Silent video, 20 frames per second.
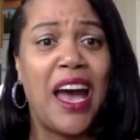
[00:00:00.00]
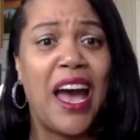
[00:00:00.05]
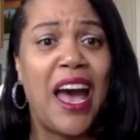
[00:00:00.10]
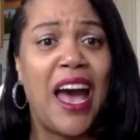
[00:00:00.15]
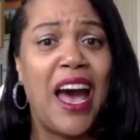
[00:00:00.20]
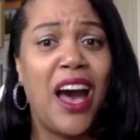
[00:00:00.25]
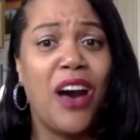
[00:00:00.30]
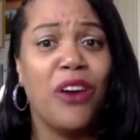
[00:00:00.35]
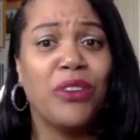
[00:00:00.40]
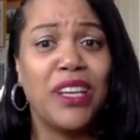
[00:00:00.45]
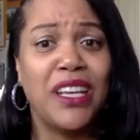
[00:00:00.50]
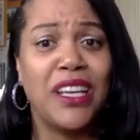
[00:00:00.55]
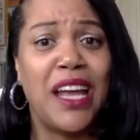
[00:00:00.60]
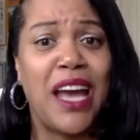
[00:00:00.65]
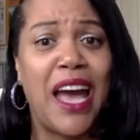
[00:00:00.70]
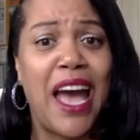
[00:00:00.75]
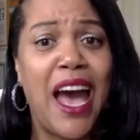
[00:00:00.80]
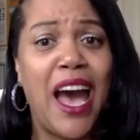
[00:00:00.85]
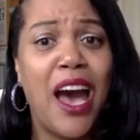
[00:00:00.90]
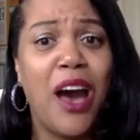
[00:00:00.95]
how can
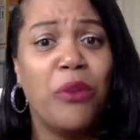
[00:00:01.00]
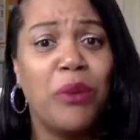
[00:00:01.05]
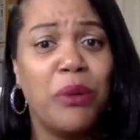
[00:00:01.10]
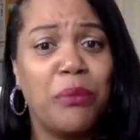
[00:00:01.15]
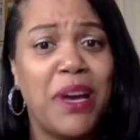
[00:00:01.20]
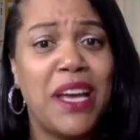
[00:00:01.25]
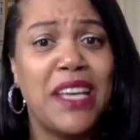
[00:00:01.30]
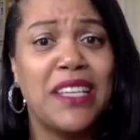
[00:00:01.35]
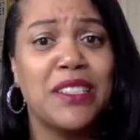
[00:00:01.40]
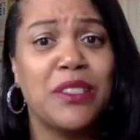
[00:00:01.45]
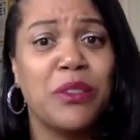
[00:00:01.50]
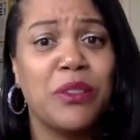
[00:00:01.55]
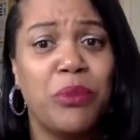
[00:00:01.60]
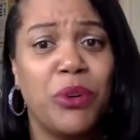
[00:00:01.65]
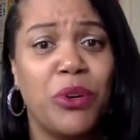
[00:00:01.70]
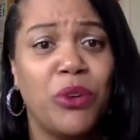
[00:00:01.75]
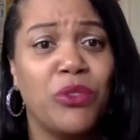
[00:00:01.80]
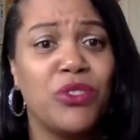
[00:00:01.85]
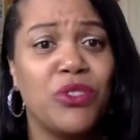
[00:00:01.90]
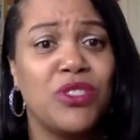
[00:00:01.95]
how am i
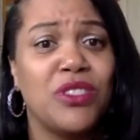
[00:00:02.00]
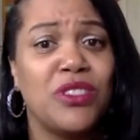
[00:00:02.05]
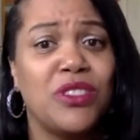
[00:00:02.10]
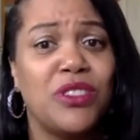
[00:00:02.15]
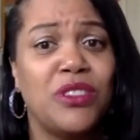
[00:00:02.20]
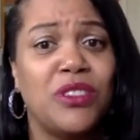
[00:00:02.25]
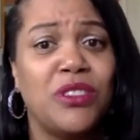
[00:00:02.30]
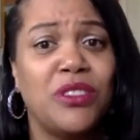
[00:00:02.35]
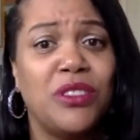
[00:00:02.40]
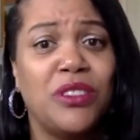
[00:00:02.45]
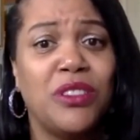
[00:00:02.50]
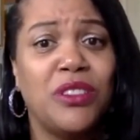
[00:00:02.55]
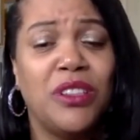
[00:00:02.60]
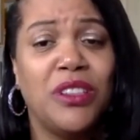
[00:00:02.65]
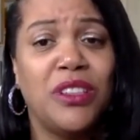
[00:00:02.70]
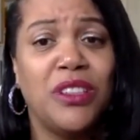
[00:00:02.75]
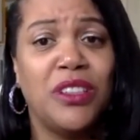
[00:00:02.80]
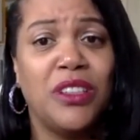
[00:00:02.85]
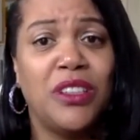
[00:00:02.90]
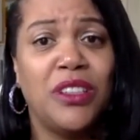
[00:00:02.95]
supposed to
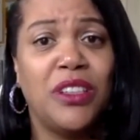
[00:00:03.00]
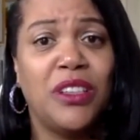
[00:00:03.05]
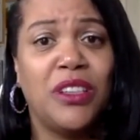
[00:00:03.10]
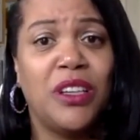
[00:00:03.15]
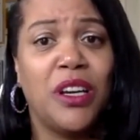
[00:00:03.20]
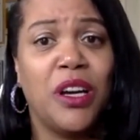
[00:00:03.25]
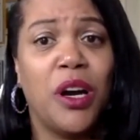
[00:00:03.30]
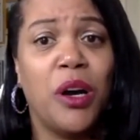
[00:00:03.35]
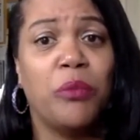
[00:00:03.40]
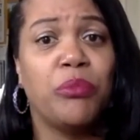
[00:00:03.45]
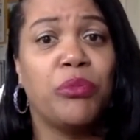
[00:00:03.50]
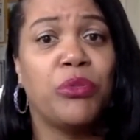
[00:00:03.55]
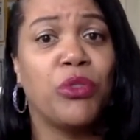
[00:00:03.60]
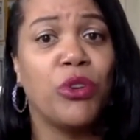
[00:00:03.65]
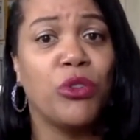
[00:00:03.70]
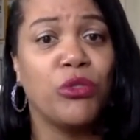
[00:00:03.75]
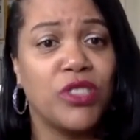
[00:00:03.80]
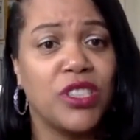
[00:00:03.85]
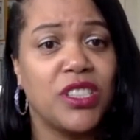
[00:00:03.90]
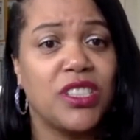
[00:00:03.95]

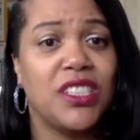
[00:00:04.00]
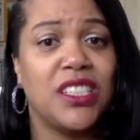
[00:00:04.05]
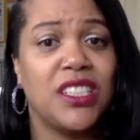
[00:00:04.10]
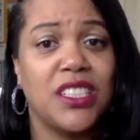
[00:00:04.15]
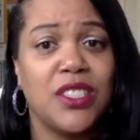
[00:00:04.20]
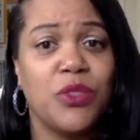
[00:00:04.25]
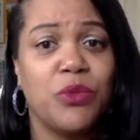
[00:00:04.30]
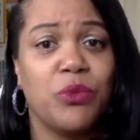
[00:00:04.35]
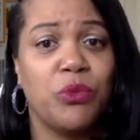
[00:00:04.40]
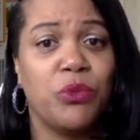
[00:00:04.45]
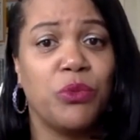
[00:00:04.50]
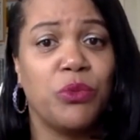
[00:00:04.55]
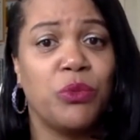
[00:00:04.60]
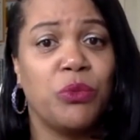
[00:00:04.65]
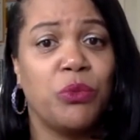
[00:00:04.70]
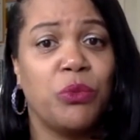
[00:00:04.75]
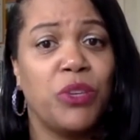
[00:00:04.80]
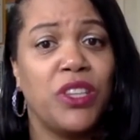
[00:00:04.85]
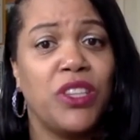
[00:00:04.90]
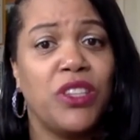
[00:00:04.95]
approach this
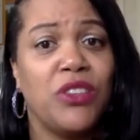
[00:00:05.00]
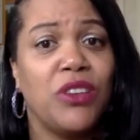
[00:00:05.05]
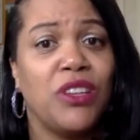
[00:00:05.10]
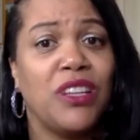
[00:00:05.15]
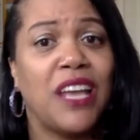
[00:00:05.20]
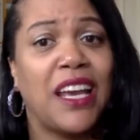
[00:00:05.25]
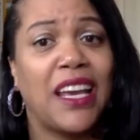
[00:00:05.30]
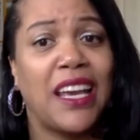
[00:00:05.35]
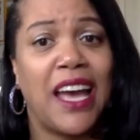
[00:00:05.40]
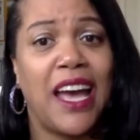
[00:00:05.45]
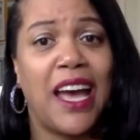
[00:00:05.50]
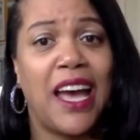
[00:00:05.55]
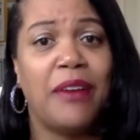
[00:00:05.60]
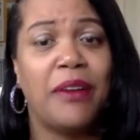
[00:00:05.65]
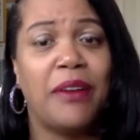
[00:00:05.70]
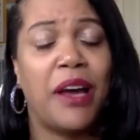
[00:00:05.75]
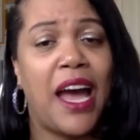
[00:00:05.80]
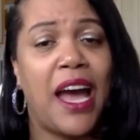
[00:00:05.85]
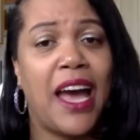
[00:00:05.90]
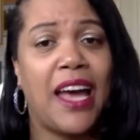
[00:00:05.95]
with you like I,
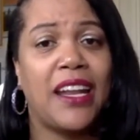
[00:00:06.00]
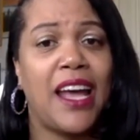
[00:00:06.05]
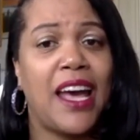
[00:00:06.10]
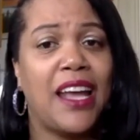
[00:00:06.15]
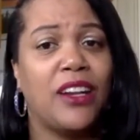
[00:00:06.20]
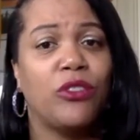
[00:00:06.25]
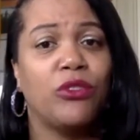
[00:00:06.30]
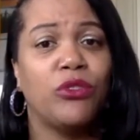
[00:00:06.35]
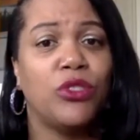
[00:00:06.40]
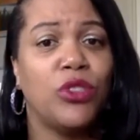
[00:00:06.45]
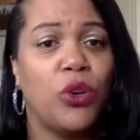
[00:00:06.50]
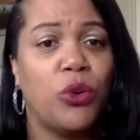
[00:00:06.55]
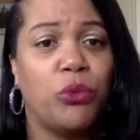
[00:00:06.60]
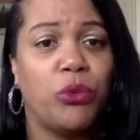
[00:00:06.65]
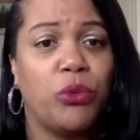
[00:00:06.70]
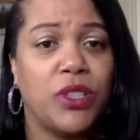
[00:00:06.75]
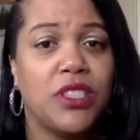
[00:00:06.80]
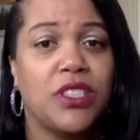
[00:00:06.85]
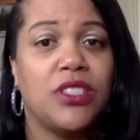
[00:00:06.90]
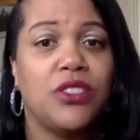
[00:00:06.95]
I, I don't know
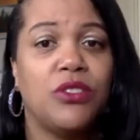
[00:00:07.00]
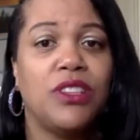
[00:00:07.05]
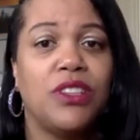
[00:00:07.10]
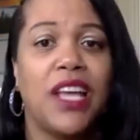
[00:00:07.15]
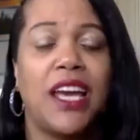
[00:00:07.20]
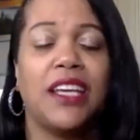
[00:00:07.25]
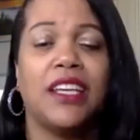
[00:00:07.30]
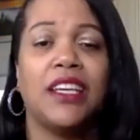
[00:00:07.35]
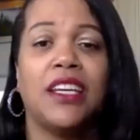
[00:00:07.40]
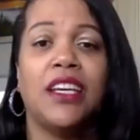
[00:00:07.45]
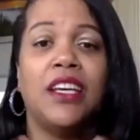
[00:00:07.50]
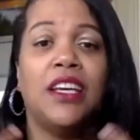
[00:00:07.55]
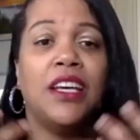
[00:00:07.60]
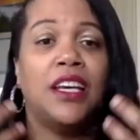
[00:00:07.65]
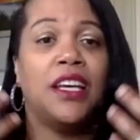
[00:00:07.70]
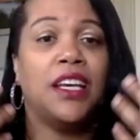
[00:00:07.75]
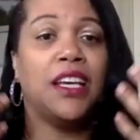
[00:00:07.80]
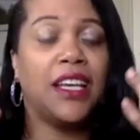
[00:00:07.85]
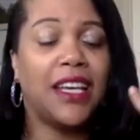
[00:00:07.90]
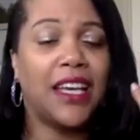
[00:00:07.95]
what to do. Like,
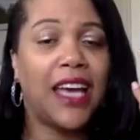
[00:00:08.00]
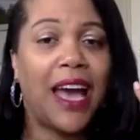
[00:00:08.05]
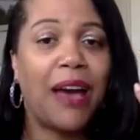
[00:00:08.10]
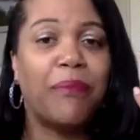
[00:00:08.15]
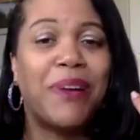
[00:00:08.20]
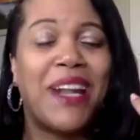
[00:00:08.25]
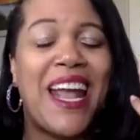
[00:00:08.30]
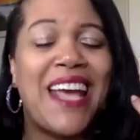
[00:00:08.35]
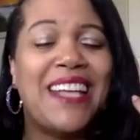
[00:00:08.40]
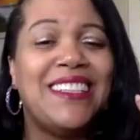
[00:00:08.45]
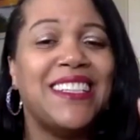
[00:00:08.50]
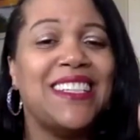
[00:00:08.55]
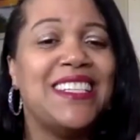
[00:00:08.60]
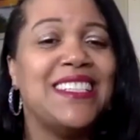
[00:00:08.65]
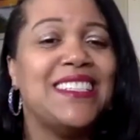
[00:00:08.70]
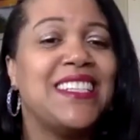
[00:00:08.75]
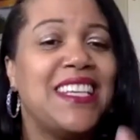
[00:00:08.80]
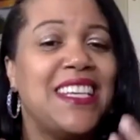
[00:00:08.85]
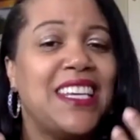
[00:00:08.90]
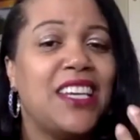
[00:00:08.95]
but I need
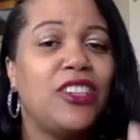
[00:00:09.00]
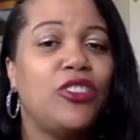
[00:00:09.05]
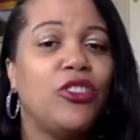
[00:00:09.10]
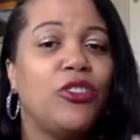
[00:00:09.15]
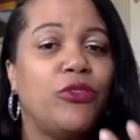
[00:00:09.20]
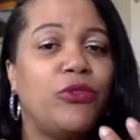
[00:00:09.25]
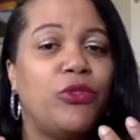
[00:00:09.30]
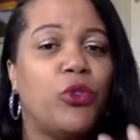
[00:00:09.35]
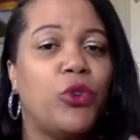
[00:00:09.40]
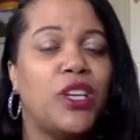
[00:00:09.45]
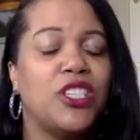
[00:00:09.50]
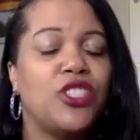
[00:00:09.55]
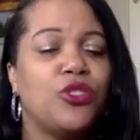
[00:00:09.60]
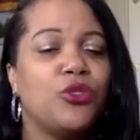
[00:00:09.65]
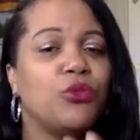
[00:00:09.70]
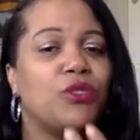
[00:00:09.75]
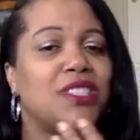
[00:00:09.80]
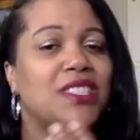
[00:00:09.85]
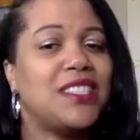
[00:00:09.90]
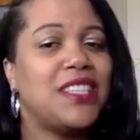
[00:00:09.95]
to hear your voice
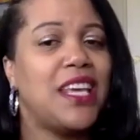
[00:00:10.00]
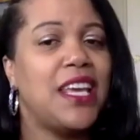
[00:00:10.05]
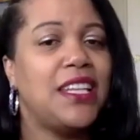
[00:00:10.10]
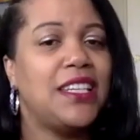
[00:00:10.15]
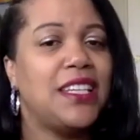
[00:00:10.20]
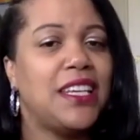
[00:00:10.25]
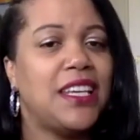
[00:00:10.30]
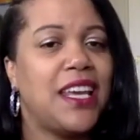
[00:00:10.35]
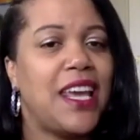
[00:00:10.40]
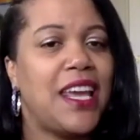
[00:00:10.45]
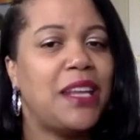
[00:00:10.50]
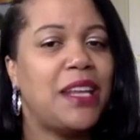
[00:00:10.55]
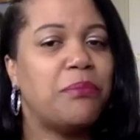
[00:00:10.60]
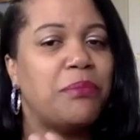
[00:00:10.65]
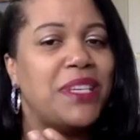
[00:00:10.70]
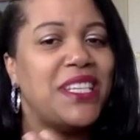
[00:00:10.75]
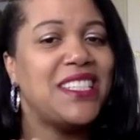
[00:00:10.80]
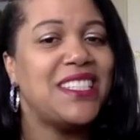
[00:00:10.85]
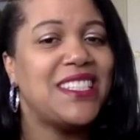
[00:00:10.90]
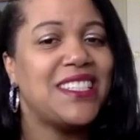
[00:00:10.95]
to sit and
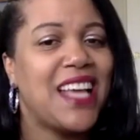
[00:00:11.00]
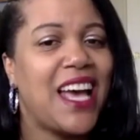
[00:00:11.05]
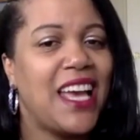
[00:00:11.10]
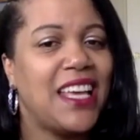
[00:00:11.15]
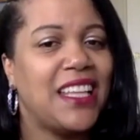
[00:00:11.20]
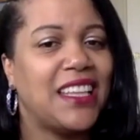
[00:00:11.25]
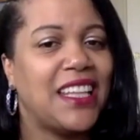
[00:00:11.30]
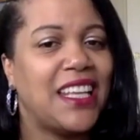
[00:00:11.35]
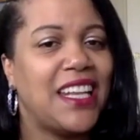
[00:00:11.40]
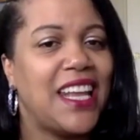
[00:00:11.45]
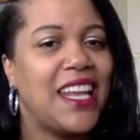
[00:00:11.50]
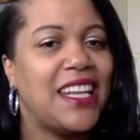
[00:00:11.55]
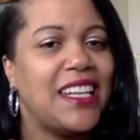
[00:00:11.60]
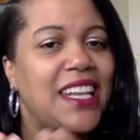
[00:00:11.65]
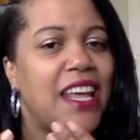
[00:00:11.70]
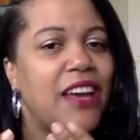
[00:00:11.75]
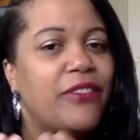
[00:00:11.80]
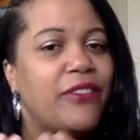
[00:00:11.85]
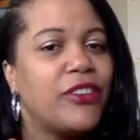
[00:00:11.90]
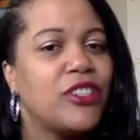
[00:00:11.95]
be silent and
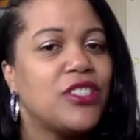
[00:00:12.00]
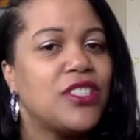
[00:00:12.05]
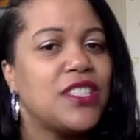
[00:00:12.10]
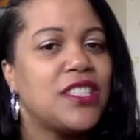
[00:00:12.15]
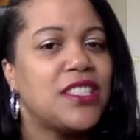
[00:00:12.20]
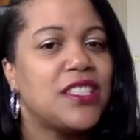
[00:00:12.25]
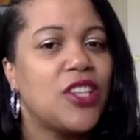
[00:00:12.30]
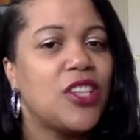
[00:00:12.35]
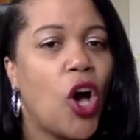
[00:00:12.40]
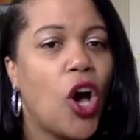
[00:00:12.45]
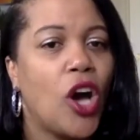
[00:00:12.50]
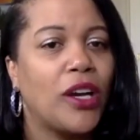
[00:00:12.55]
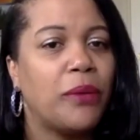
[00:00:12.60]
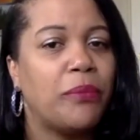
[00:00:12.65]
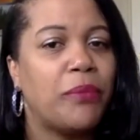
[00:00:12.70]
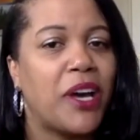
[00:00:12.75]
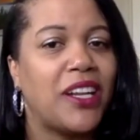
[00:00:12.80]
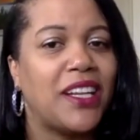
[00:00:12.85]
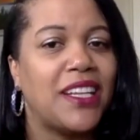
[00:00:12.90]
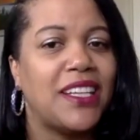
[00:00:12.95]
never talk
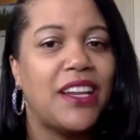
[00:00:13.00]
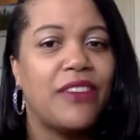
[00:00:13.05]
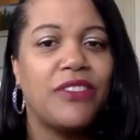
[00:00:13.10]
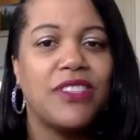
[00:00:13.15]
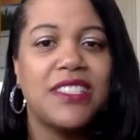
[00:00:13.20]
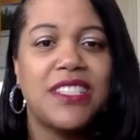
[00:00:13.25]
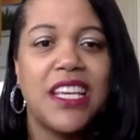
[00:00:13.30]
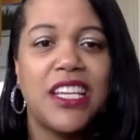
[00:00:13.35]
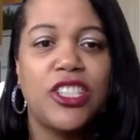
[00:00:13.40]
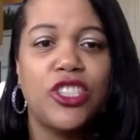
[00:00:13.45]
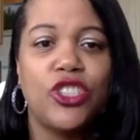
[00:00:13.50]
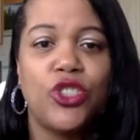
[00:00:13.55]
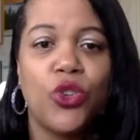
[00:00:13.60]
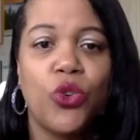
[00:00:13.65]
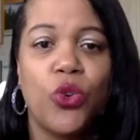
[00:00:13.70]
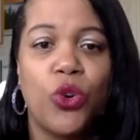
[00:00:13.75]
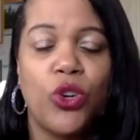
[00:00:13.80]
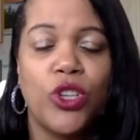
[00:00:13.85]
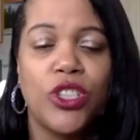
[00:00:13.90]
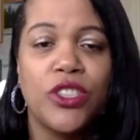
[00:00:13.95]
about it. Never say
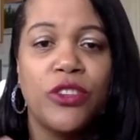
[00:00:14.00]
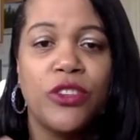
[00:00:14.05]
George